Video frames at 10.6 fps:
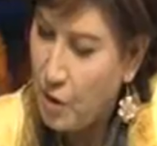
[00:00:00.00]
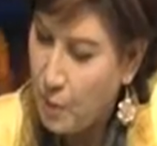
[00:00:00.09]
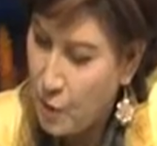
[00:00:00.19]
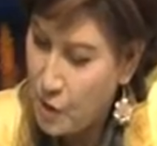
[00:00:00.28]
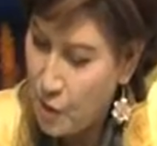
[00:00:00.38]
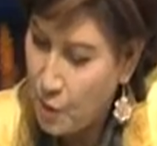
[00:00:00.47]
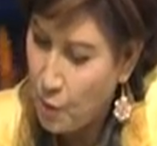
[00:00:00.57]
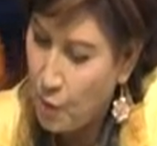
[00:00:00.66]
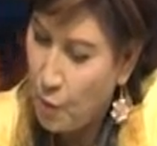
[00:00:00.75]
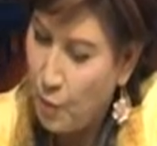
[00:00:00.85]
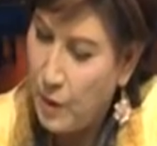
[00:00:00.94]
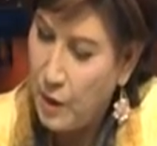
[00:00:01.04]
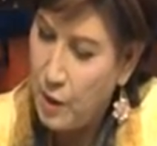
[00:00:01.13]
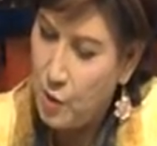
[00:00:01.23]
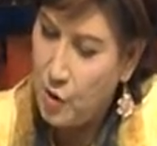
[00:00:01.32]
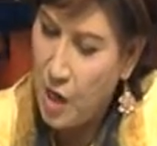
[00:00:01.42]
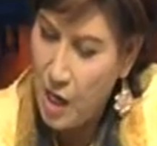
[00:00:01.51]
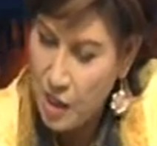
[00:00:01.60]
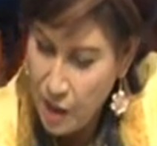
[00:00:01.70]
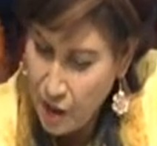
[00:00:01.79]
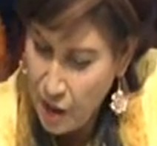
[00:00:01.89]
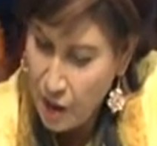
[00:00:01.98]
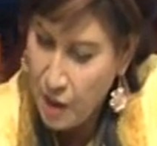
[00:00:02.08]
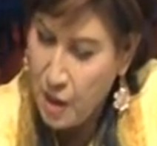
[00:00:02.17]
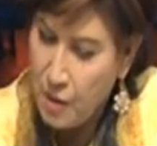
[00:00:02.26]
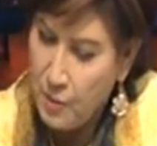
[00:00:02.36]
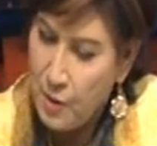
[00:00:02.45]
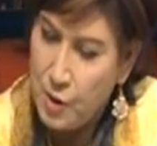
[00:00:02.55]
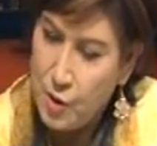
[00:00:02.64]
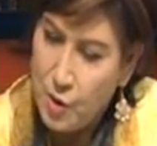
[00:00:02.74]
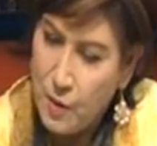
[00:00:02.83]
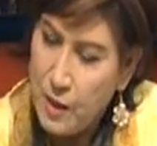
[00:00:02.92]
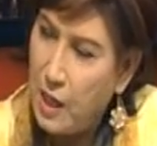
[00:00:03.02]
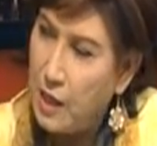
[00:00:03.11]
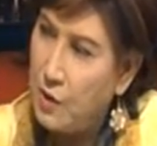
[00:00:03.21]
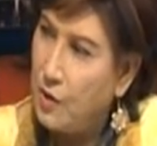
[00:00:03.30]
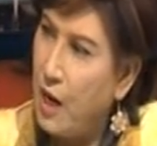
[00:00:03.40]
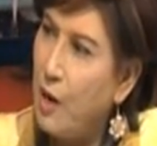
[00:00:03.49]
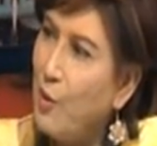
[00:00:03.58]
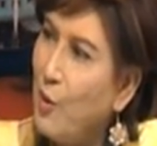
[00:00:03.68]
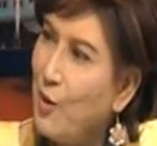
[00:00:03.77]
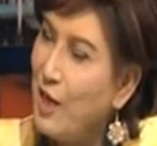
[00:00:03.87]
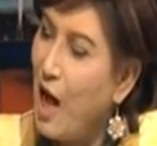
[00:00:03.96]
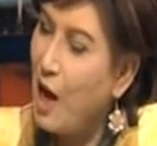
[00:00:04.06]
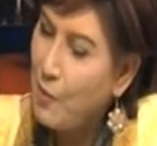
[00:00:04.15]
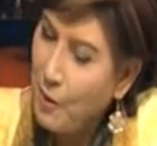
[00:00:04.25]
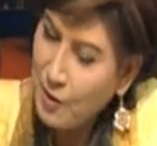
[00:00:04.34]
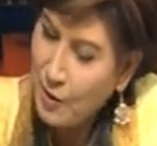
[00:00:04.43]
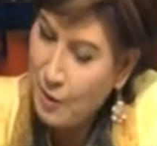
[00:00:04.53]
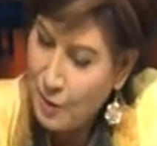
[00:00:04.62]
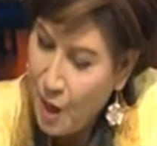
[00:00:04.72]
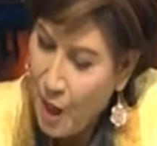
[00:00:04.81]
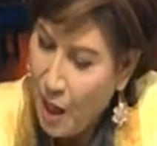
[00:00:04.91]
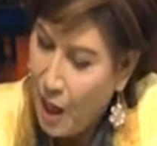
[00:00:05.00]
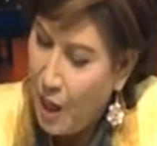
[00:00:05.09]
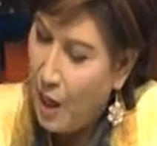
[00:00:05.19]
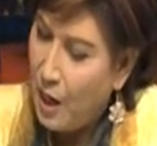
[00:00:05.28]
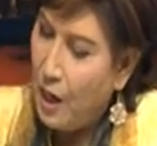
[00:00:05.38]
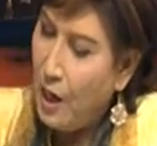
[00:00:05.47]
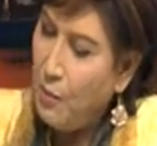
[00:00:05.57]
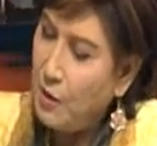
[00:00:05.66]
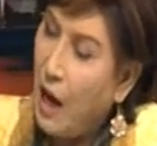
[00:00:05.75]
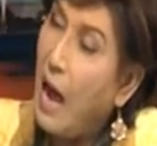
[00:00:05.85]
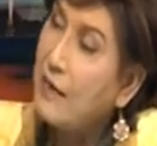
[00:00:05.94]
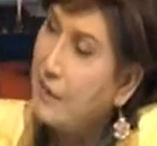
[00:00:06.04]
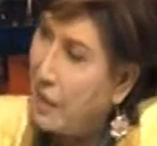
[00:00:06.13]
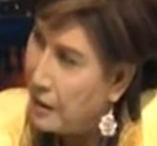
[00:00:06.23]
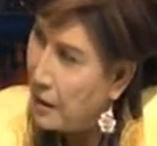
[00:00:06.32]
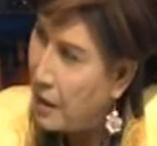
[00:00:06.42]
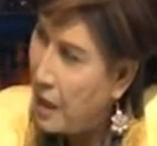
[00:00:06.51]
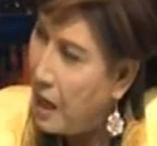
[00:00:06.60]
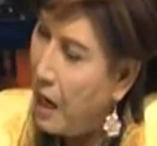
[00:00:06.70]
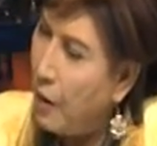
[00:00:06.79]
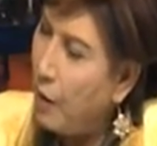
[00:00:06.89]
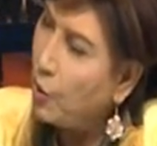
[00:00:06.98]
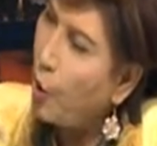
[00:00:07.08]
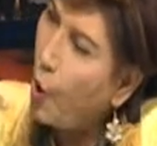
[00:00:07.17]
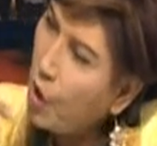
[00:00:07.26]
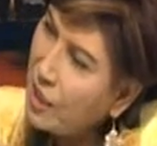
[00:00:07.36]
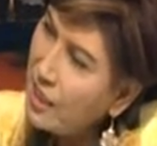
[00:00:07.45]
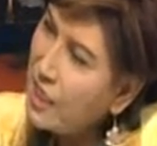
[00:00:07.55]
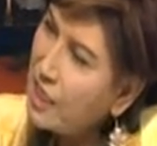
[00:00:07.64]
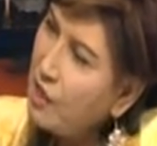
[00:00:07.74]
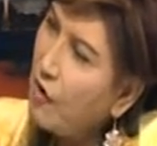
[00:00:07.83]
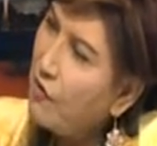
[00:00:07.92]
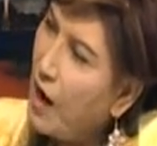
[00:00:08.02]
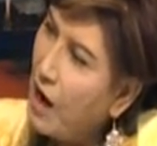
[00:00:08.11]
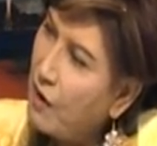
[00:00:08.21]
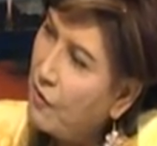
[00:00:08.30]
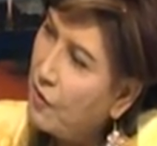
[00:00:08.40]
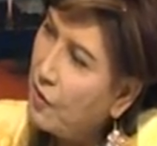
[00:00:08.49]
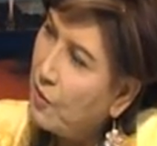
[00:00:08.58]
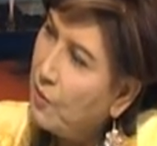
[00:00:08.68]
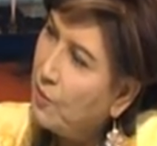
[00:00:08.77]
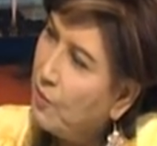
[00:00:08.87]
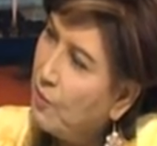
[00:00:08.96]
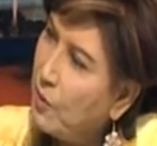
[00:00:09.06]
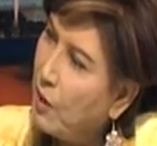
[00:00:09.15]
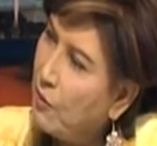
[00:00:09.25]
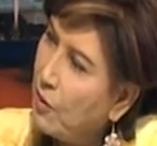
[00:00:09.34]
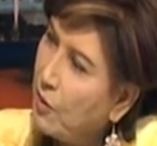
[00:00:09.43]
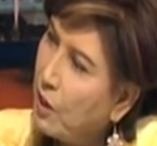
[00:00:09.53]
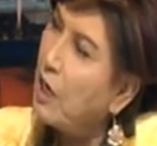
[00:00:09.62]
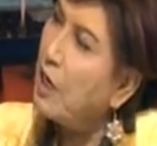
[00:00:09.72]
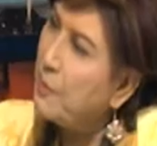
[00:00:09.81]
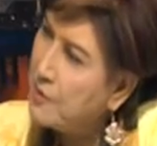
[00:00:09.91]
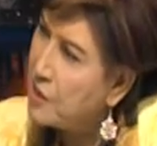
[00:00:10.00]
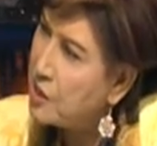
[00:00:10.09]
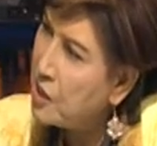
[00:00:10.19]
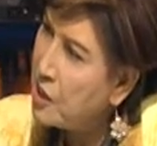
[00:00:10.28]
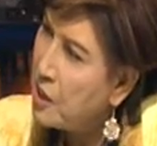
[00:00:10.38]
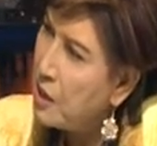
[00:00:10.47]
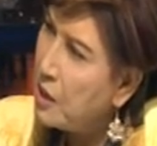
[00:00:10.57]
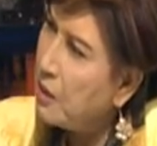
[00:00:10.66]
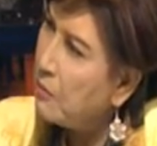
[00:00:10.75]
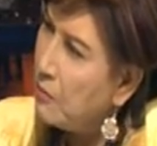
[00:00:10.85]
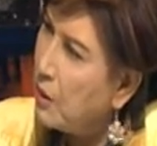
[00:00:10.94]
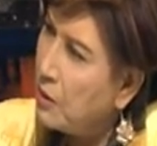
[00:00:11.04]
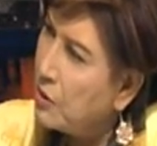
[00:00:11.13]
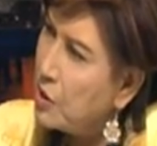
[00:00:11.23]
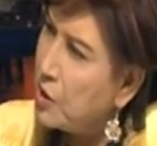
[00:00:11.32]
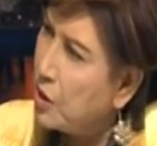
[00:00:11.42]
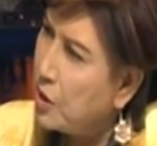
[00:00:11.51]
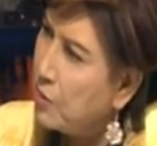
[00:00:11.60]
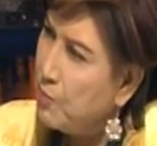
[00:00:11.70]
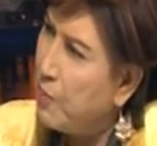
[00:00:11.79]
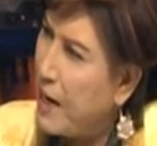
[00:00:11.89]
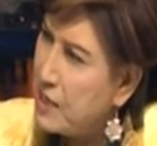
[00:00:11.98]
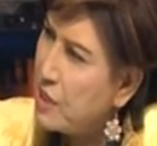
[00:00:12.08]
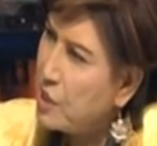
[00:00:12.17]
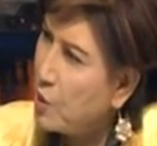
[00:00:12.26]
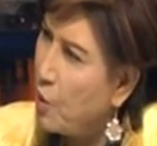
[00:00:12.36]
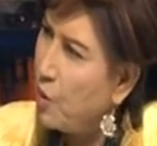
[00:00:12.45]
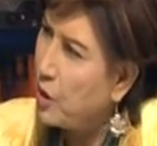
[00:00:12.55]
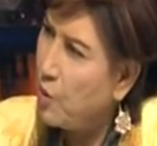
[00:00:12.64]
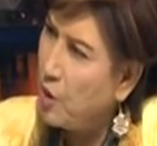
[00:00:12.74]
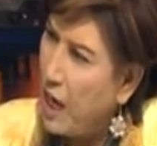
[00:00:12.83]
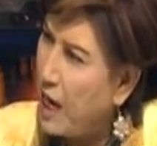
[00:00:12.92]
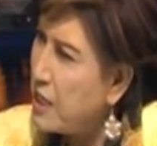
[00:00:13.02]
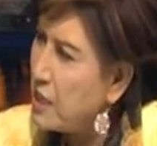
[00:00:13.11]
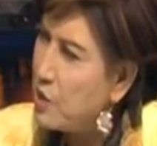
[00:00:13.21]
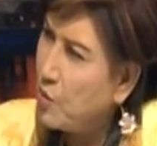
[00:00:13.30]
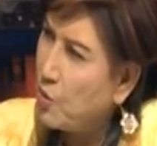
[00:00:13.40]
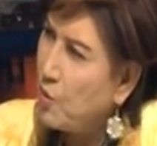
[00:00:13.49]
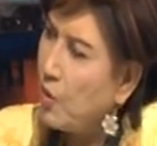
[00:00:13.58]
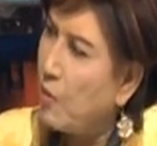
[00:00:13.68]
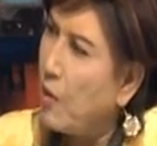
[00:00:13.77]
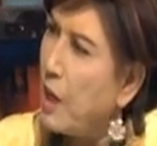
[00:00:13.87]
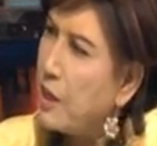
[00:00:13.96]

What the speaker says: person who been to China, been to many countries. How about the ASEAN? Or the quality of our herbs? Is it the best or equalized or what?